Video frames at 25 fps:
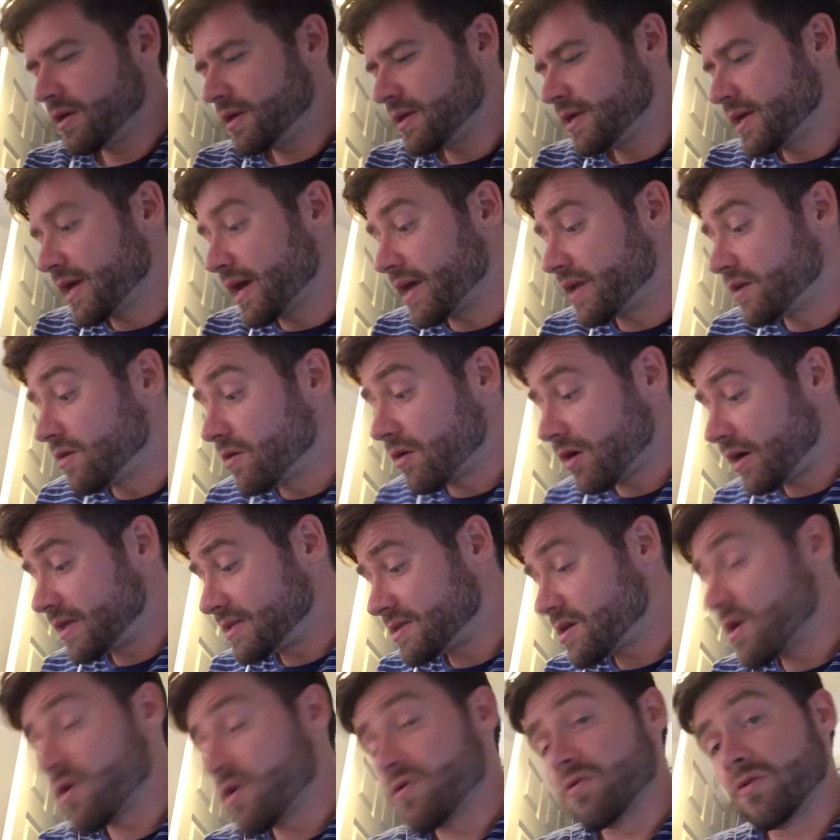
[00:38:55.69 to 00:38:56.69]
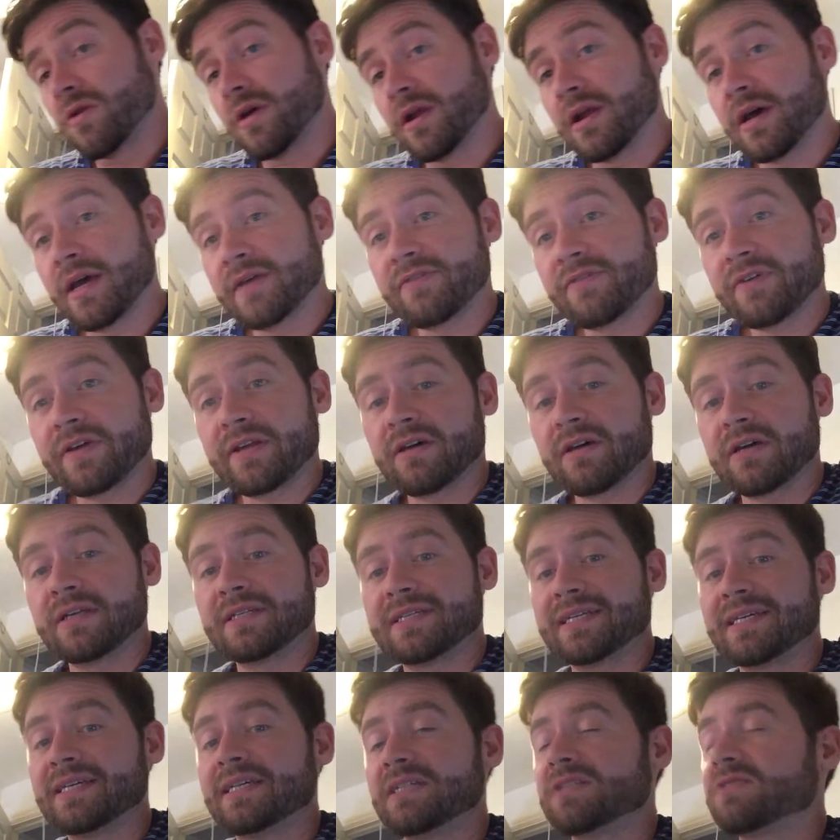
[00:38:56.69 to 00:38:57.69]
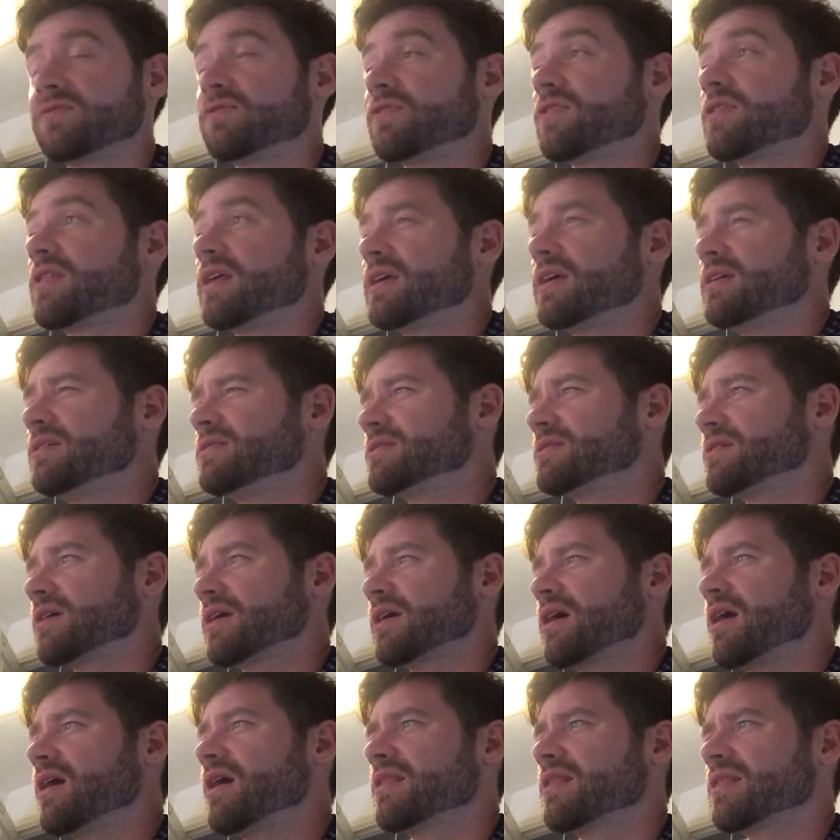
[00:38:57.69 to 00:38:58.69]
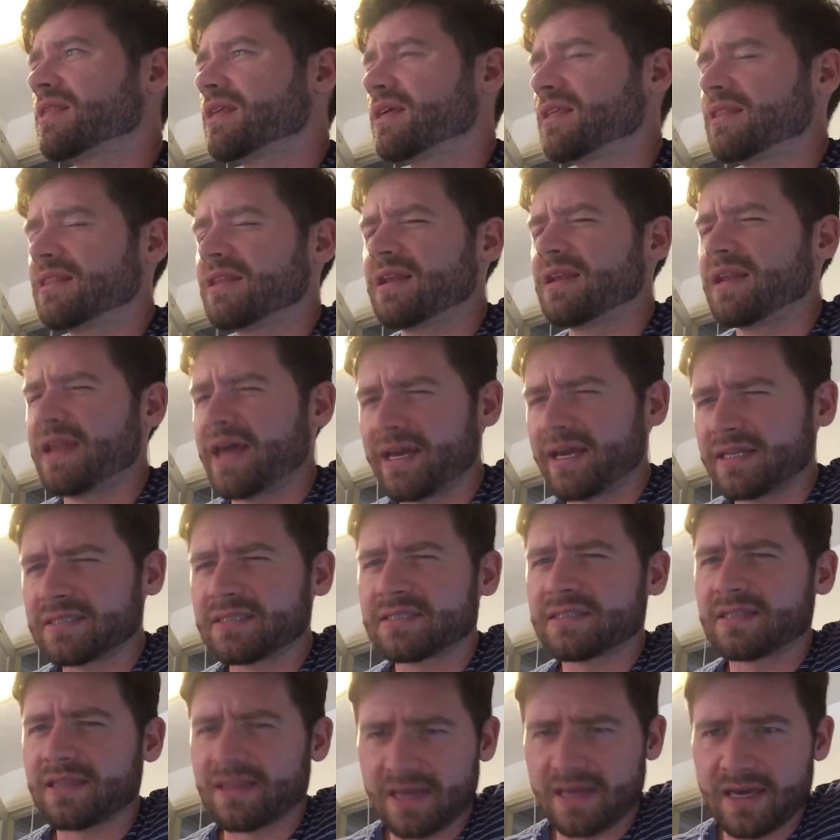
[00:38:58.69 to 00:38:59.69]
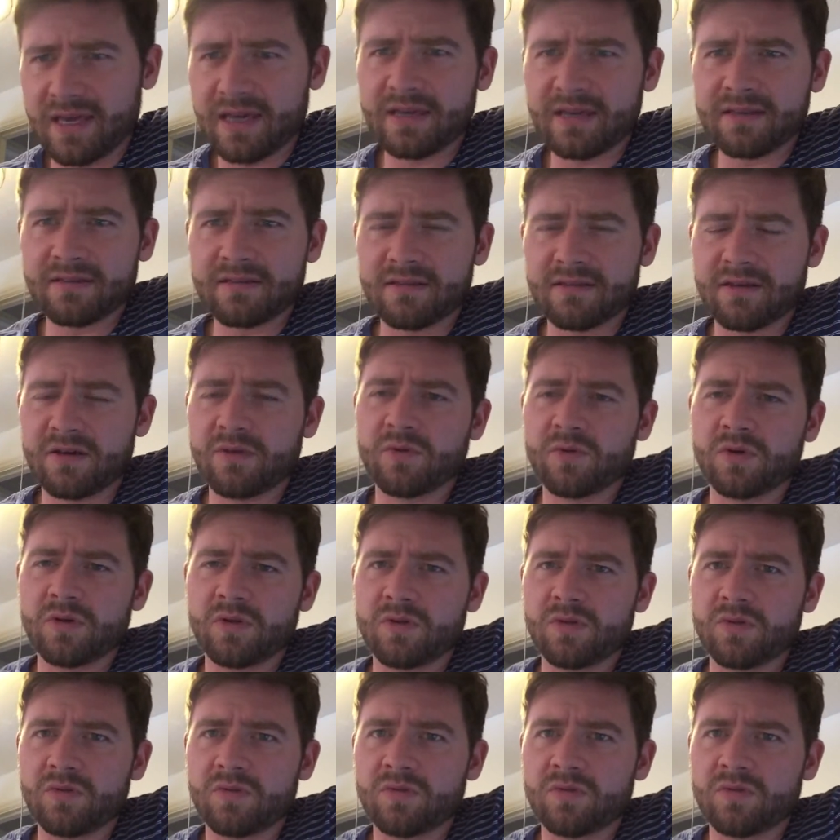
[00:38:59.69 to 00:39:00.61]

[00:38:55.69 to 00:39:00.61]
Yeah, no, I don't. And I've had ideas for things like I think the next thing that will